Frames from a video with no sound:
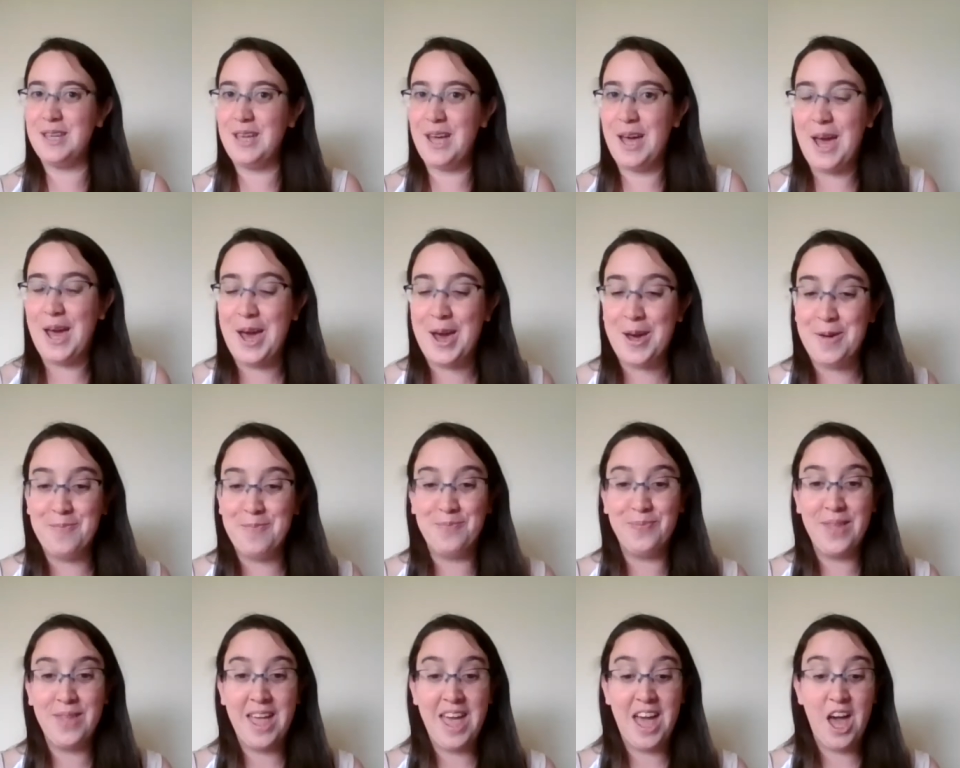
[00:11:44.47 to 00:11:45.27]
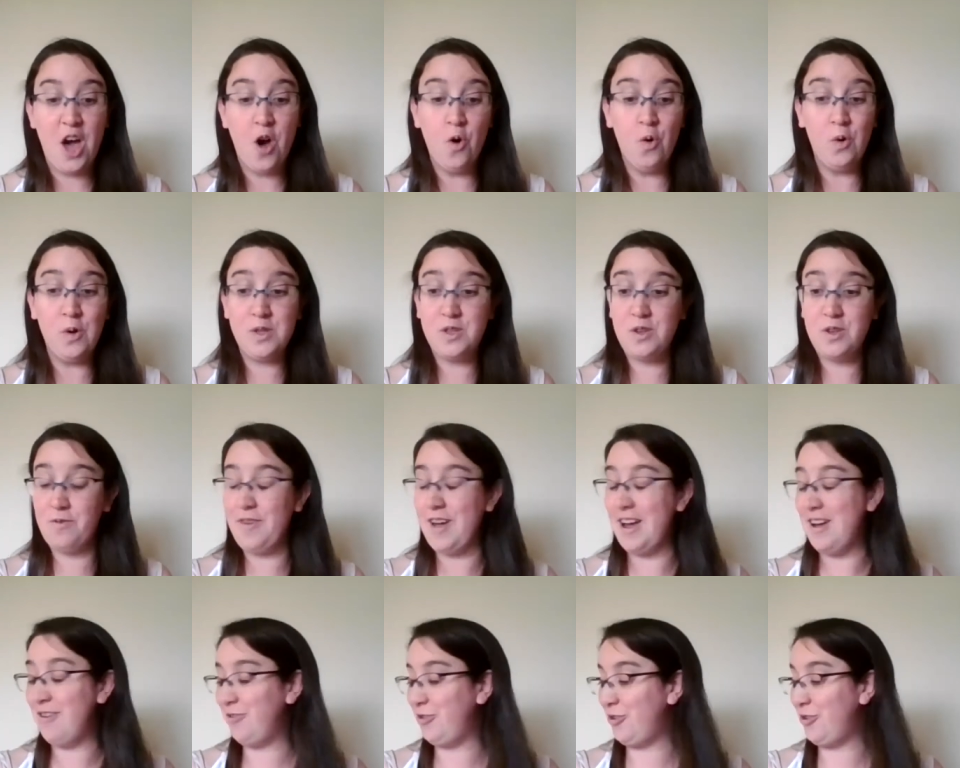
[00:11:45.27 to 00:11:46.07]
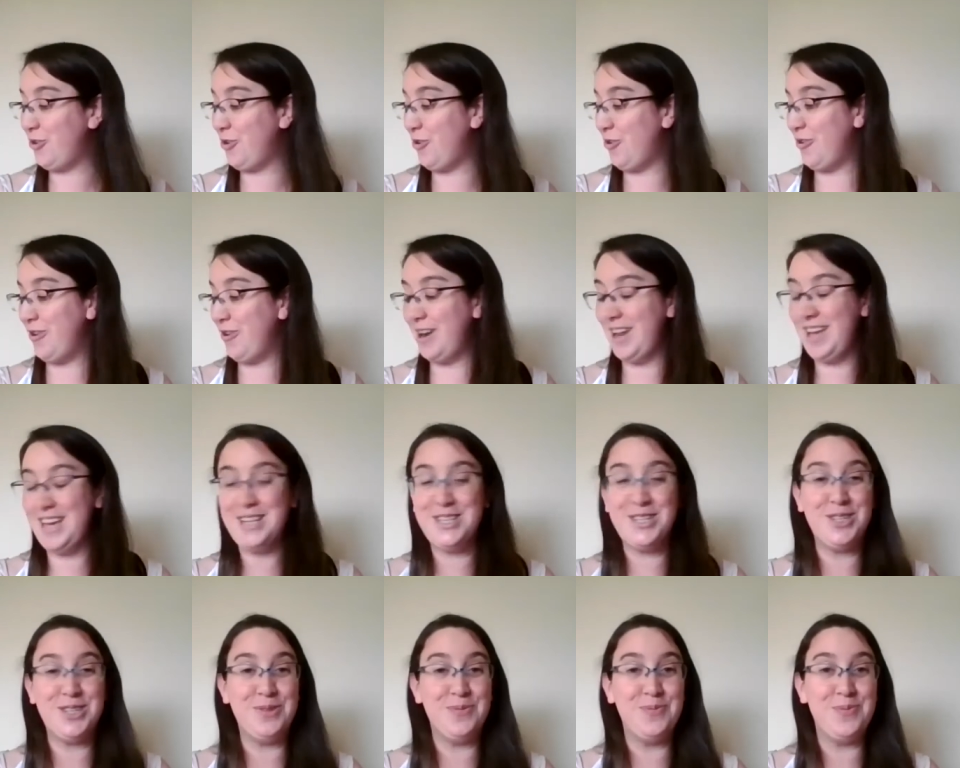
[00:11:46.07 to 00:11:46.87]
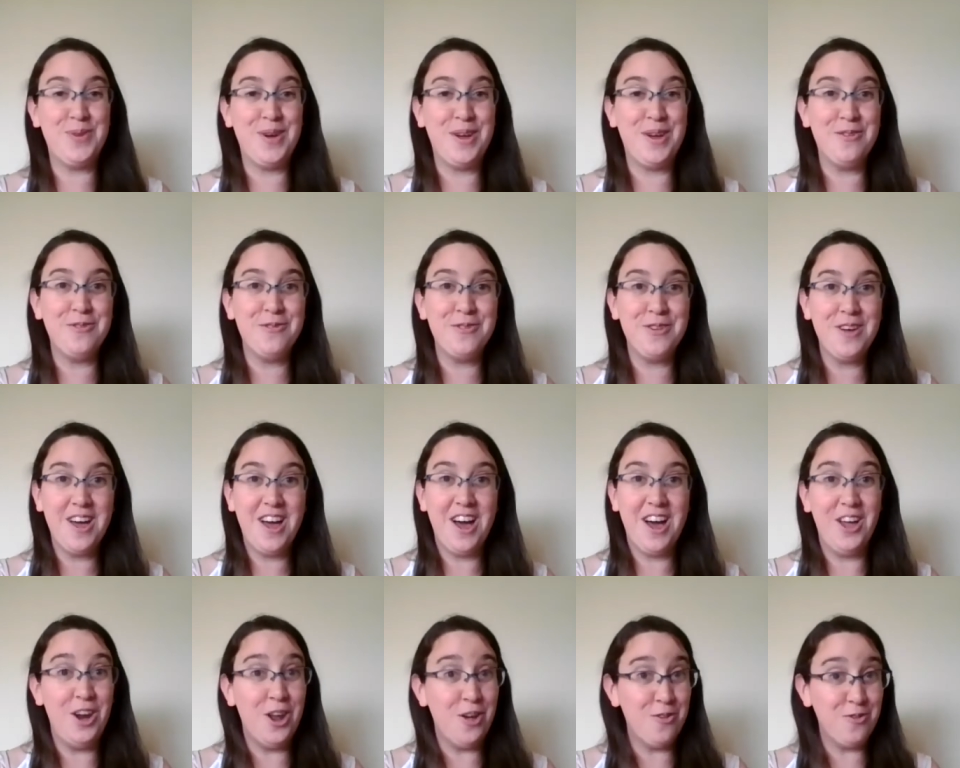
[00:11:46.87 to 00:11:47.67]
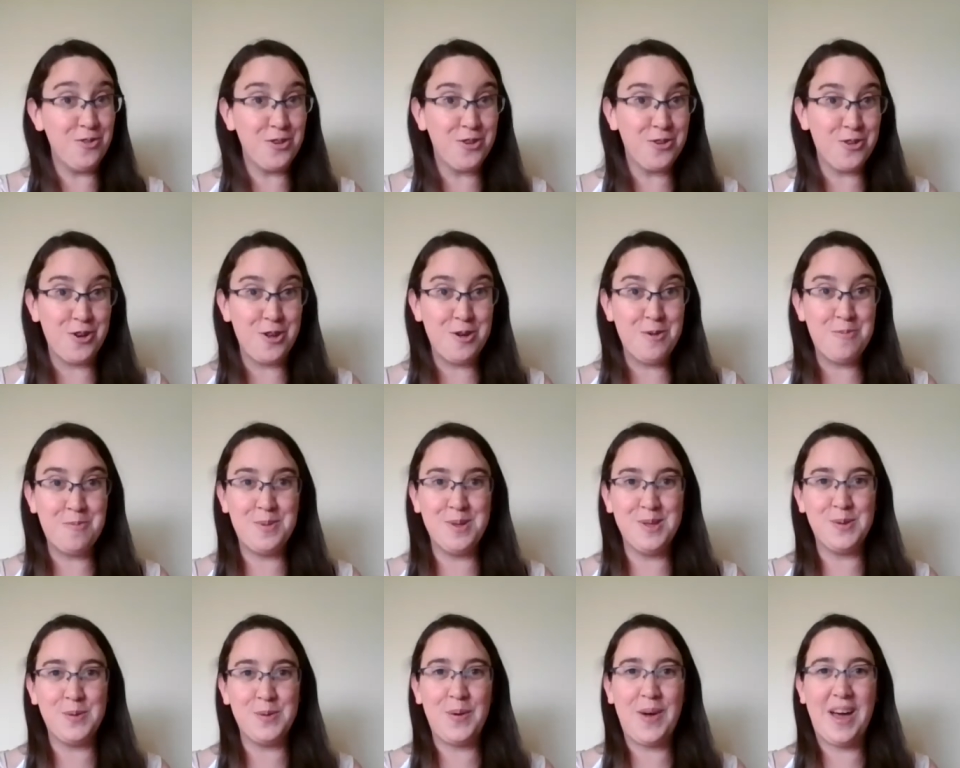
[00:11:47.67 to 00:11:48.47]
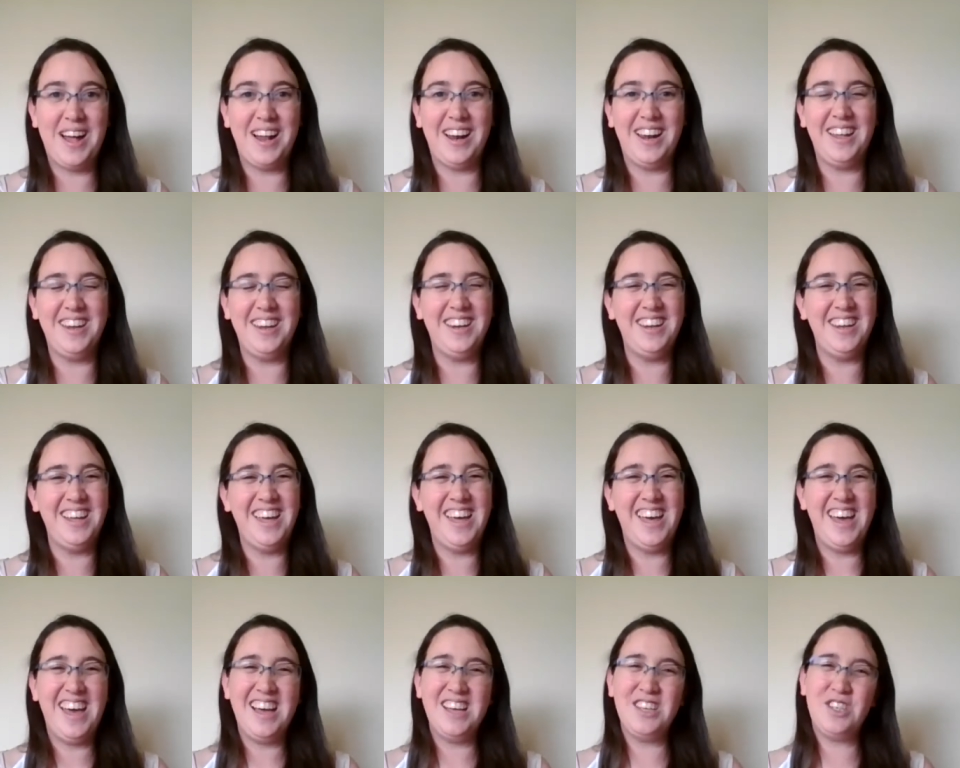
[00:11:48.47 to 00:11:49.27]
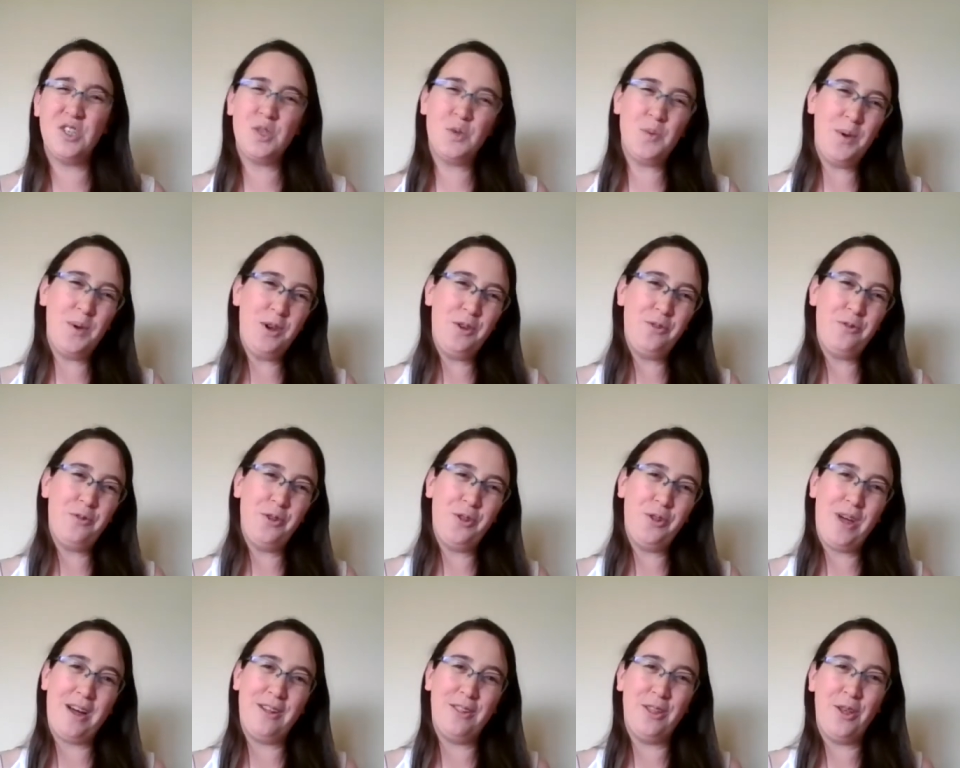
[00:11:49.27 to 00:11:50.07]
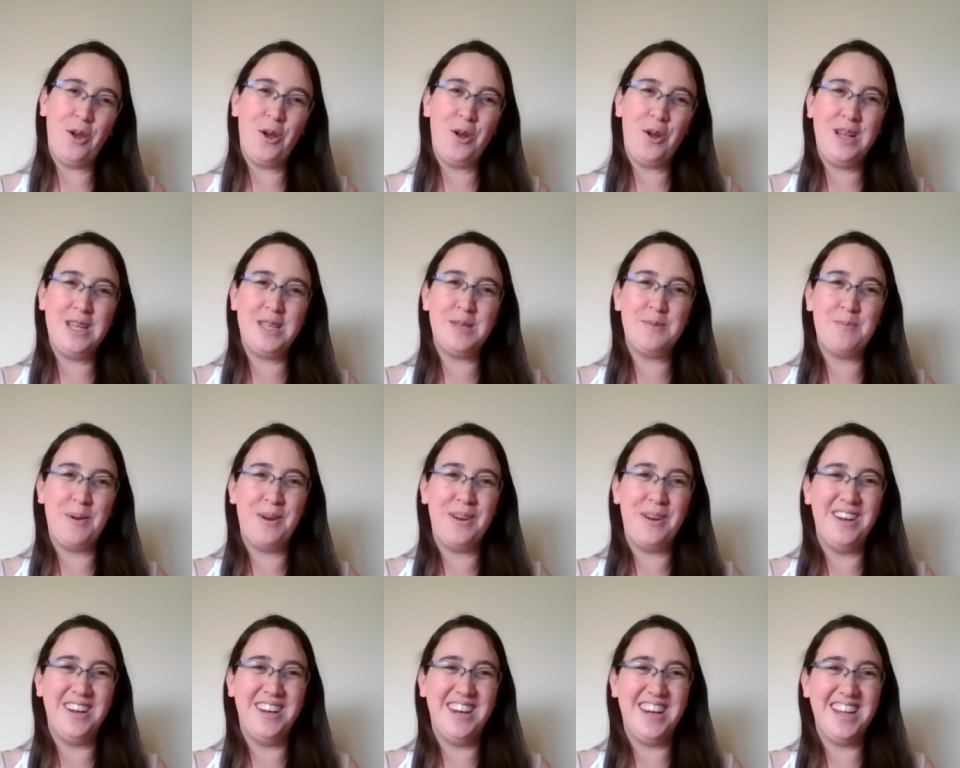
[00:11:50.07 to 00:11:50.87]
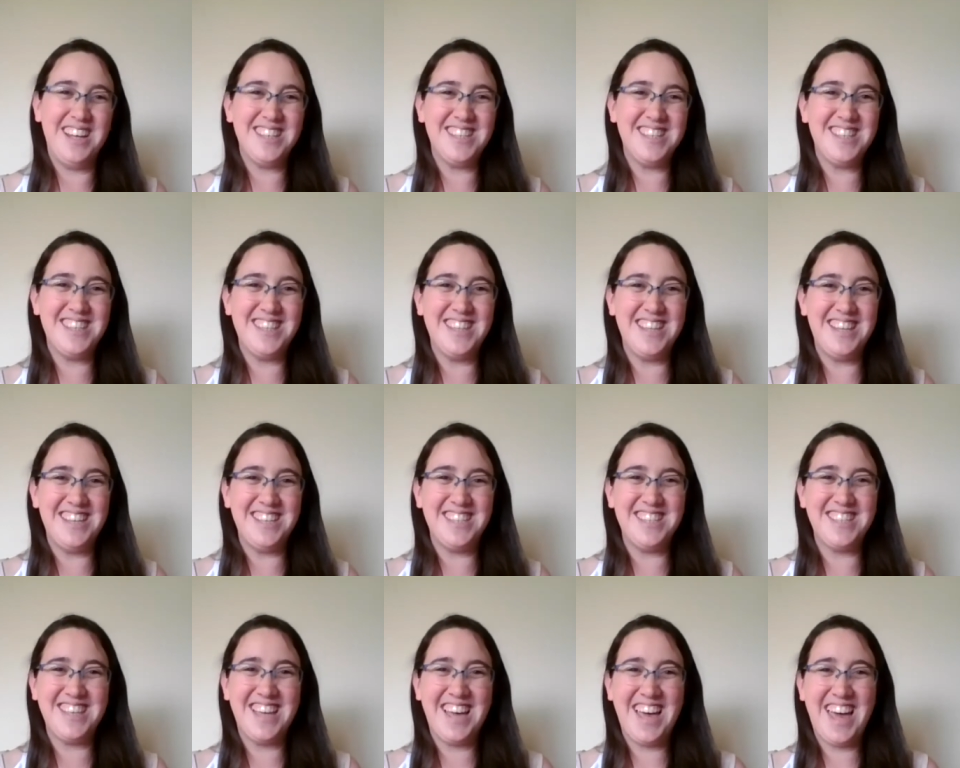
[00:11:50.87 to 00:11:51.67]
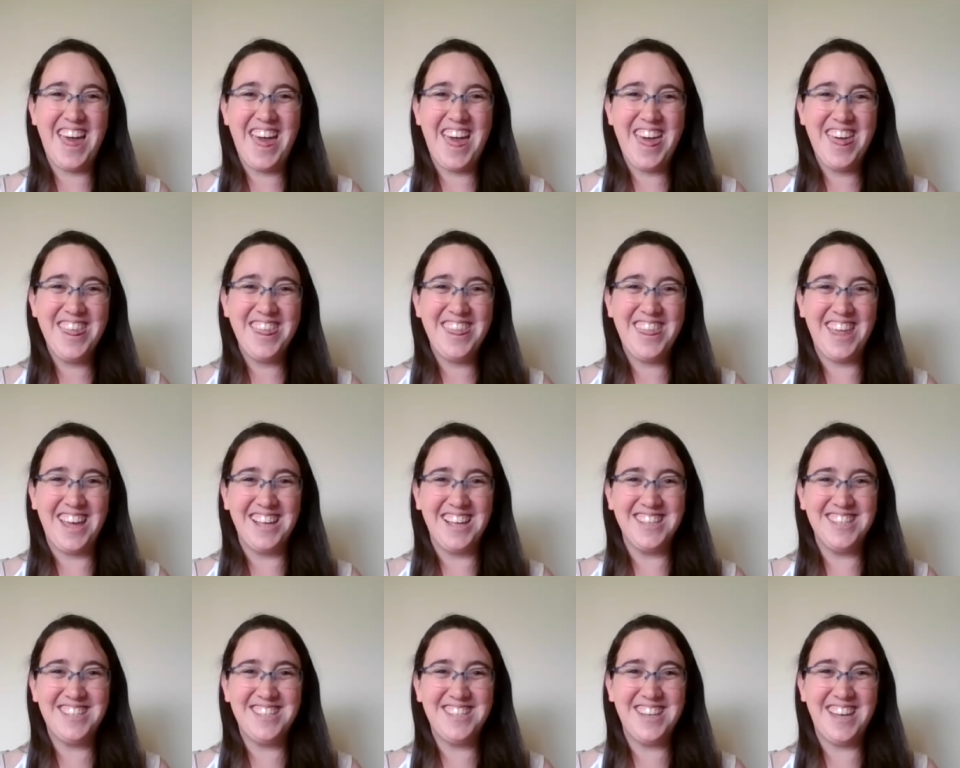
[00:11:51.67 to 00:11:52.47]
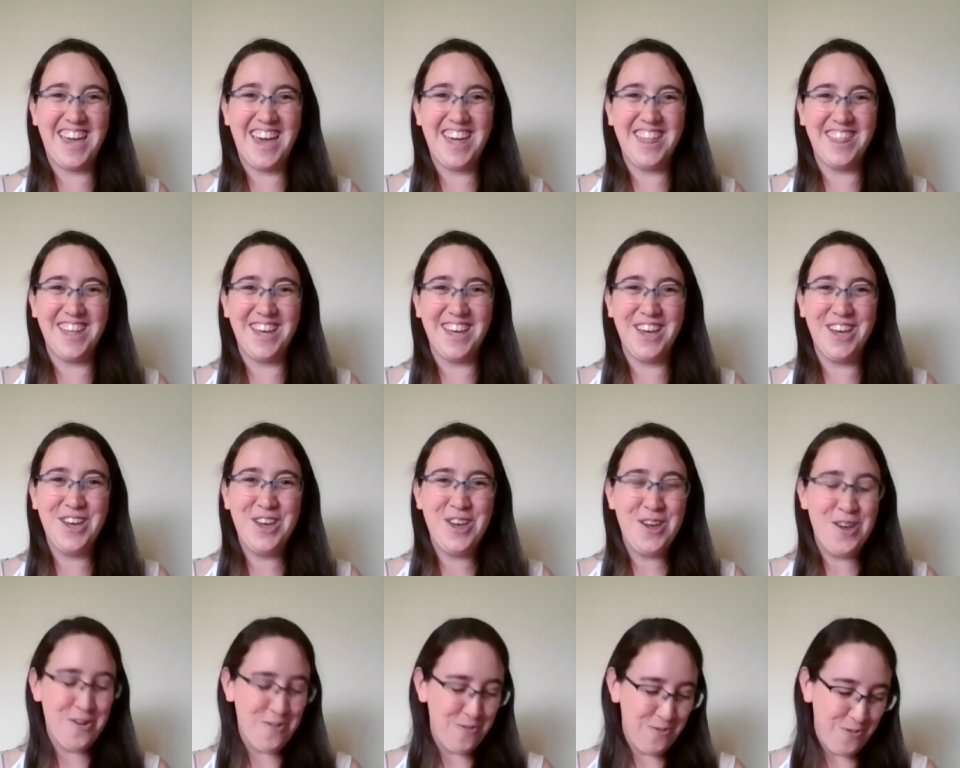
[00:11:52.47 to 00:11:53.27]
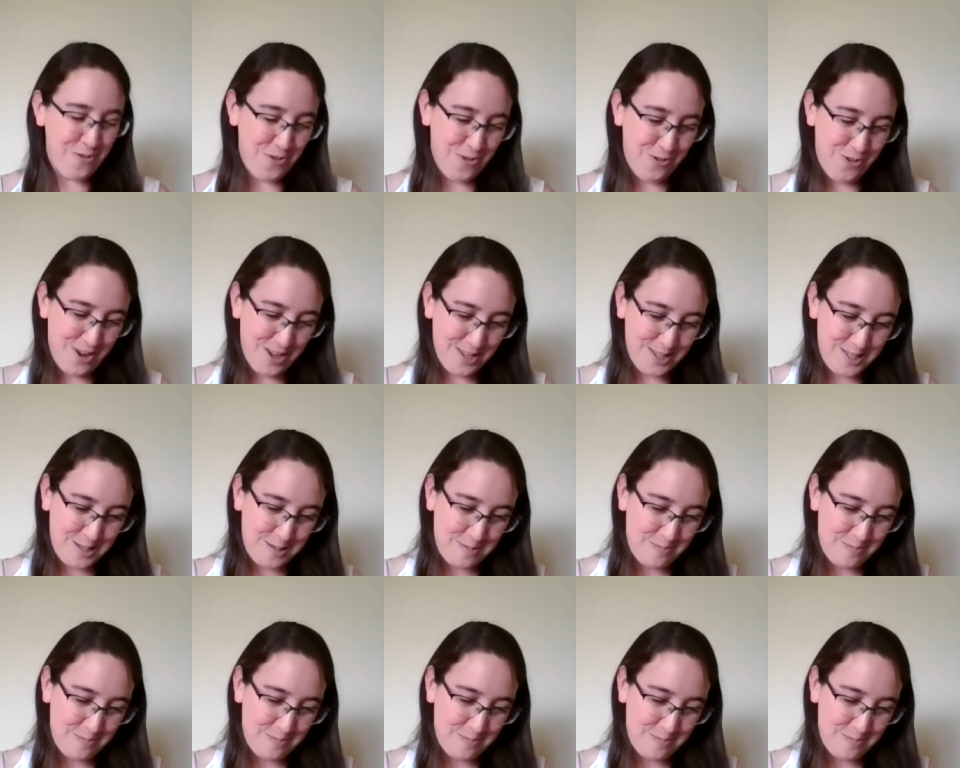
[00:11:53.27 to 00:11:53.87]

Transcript: And um, mm. also found a correlation with another group as well. And it's just wonderful how the Holy Spirit knits these things together for us.